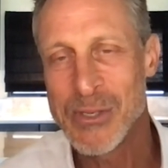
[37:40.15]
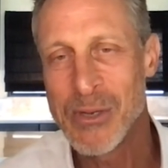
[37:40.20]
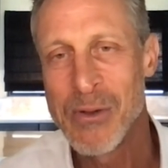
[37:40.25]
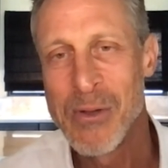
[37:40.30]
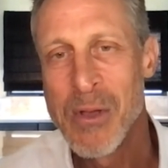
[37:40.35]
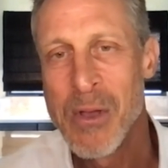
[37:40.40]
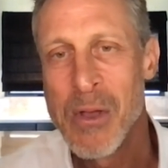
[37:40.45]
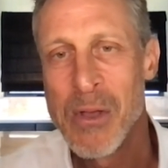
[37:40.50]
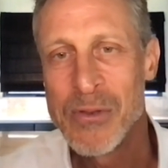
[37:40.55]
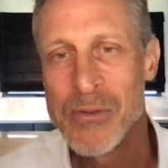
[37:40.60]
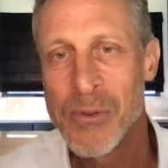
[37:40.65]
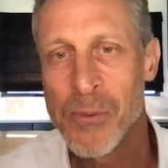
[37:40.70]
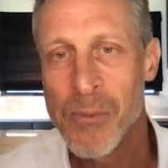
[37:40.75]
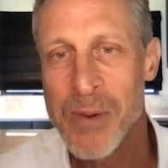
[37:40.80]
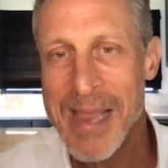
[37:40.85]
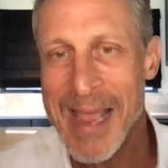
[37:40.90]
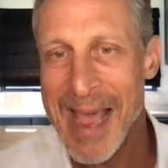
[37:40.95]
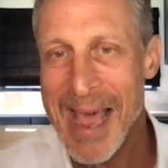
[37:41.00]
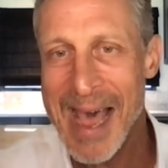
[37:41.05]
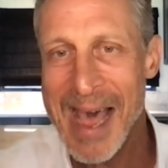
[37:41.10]
So
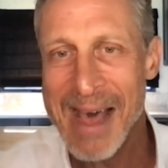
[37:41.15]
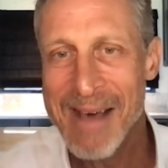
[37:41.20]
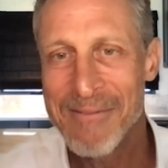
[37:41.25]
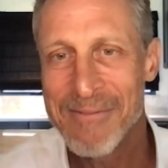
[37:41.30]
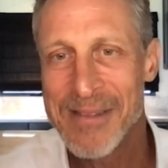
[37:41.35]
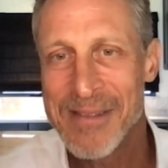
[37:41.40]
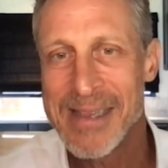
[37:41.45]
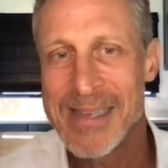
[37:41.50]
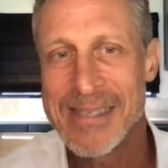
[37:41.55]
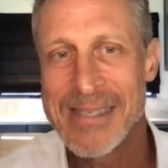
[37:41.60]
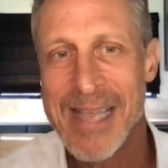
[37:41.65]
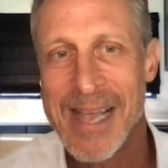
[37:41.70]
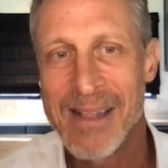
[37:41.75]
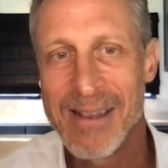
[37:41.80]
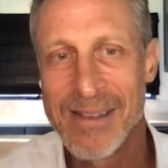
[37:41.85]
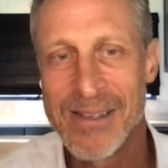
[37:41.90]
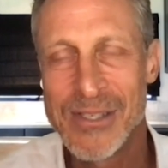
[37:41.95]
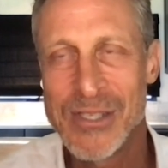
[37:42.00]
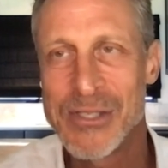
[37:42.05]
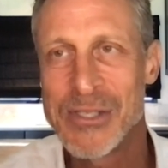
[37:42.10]
so we have the
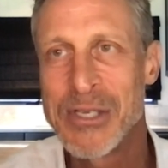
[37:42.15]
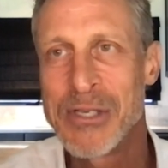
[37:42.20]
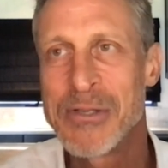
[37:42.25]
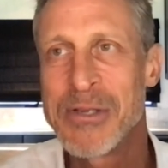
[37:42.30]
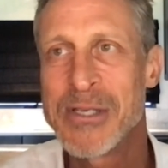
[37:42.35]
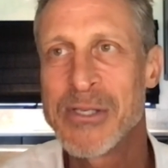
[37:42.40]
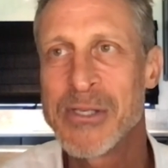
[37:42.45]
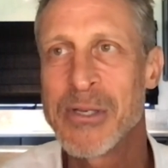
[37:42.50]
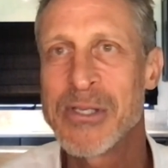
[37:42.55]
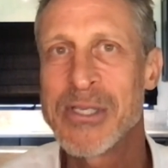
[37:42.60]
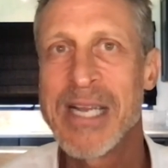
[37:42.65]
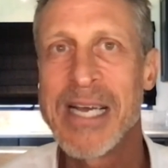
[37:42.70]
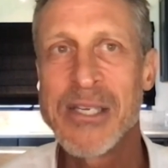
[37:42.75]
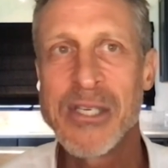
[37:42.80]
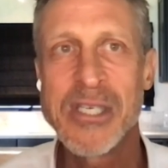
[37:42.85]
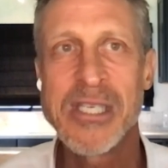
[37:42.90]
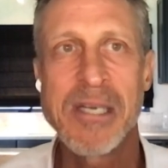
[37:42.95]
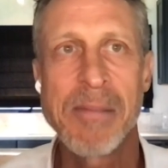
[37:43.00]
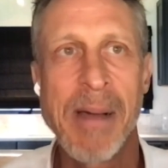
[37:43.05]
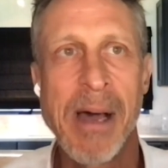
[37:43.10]
intelligence to do this. So
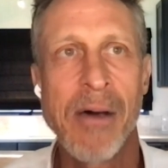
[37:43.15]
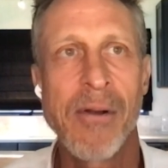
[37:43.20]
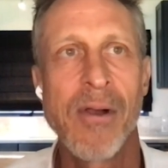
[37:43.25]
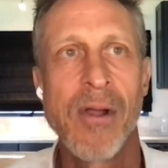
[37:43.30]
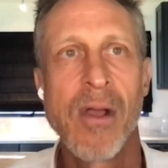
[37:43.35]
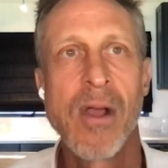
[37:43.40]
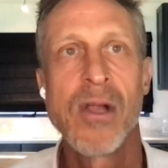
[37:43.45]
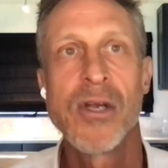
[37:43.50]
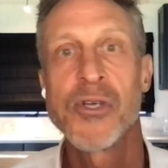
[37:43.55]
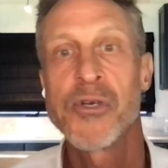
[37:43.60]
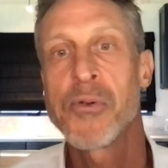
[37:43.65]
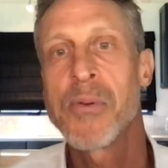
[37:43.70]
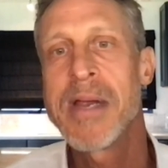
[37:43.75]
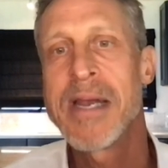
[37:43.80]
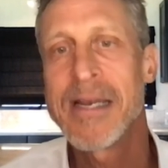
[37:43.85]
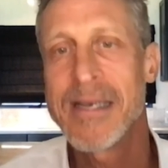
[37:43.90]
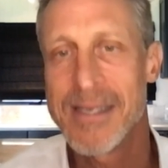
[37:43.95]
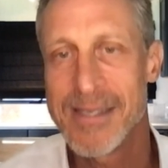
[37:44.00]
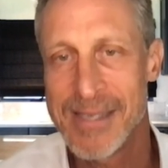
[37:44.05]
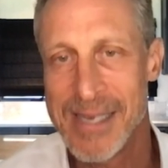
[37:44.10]
it's not just about
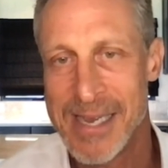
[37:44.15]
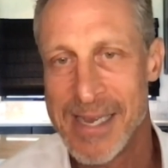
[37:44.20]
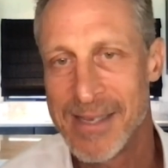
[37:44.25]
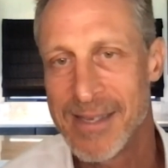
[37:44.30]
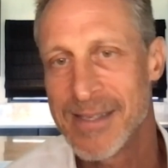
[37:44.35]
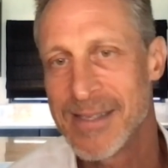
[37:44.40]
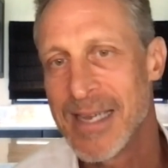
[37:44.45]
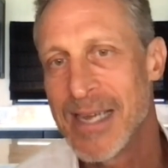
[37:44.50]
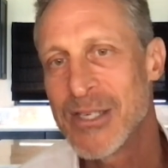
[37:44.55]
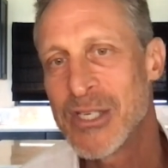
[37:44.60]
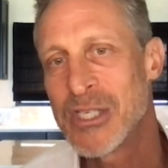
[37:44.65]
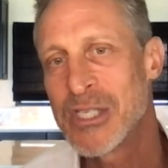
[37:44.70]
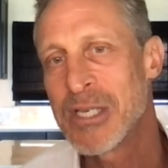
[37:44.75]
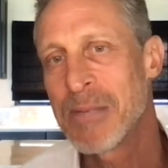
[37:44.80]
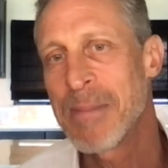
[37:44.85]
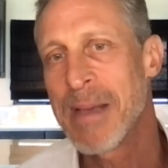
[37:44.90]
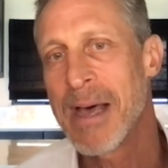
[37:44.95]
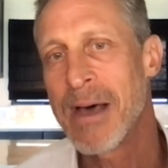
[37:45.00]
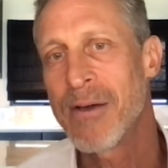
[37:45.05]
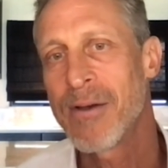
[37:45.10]
treating disease. It's not
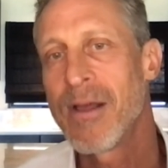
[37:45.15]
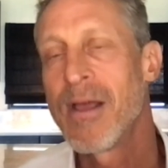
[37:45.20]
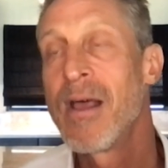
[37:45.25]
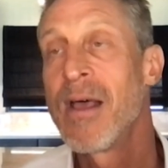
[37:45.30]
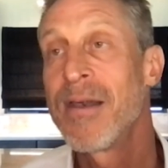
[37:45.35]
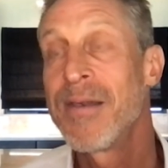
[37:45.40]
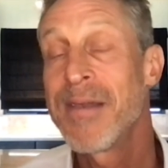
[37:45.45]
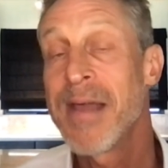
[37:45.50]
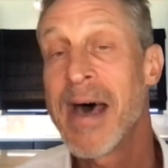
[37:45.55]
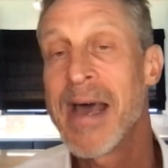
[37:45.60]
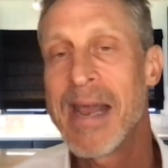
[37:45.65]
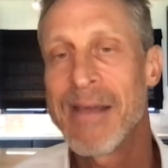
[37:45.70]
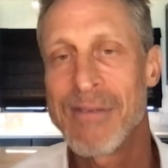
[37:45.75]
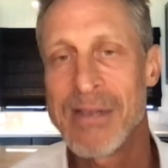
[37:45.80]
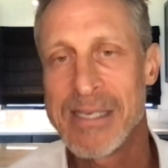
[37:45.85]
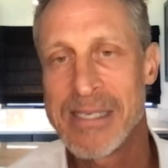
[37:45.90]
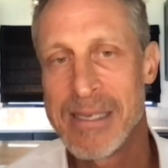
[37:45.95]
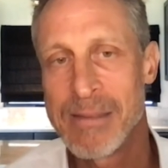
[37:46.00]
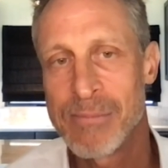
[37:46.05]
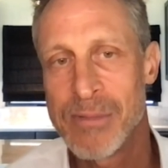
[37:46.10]
just about not
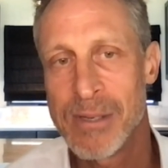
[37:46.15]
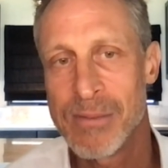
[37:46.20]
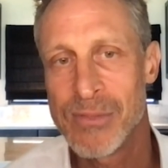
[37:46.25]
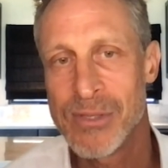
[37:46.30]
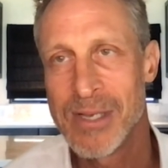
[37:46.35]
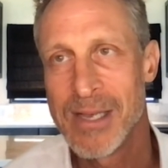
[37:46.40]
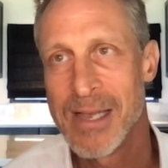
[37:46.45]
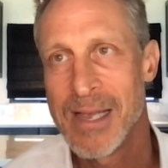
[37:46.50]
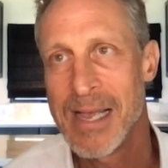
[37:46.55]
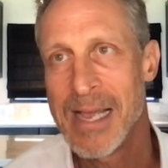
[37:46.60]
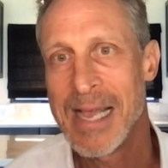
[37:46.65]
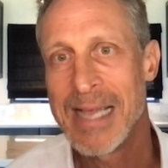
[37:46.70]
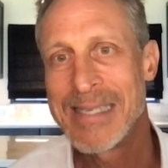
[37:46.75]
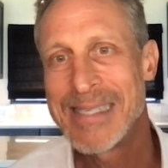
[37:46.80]
having symptoms.